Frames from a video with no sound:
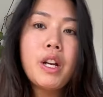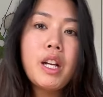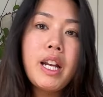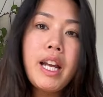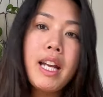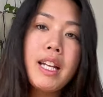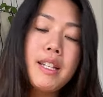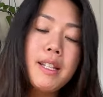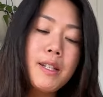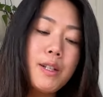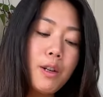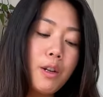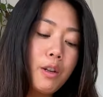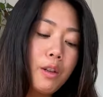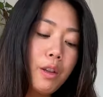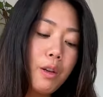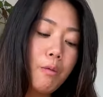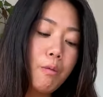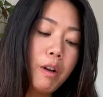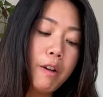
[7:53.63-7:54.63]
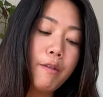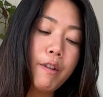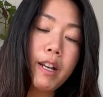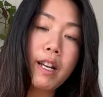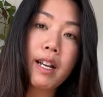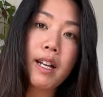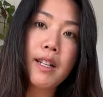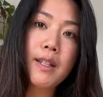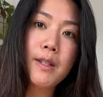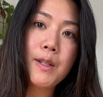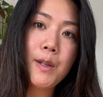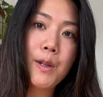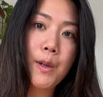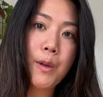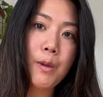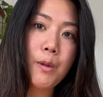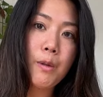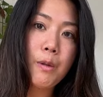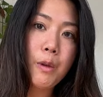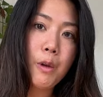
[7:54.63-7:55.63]
gonna insert the rivet
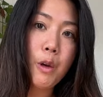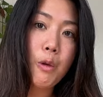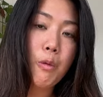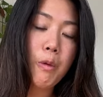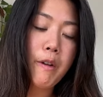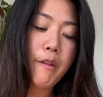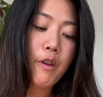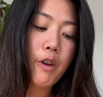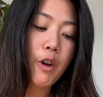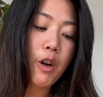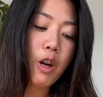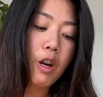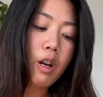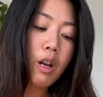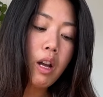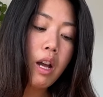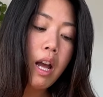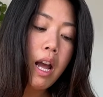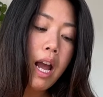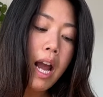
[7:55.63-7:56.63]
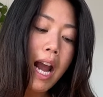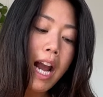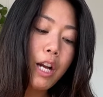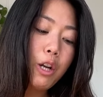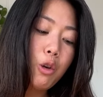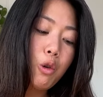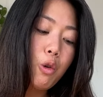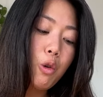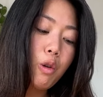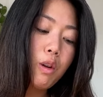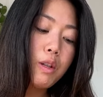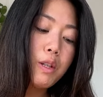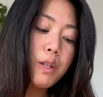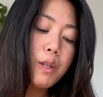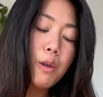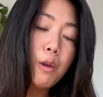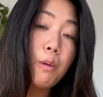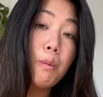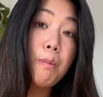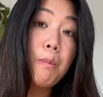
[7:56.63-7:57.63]
into your riveter, and you're going
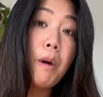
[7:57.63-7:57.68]
to